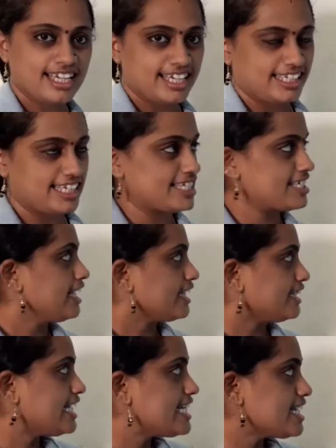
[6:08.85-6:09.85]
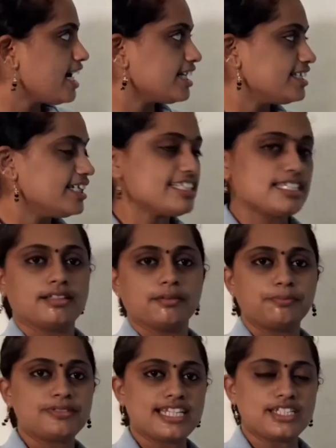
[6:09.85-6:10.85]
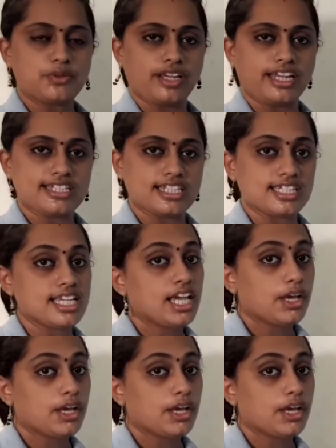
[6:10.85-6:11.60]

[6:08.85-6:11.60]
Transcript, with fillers: Yes, these are the situations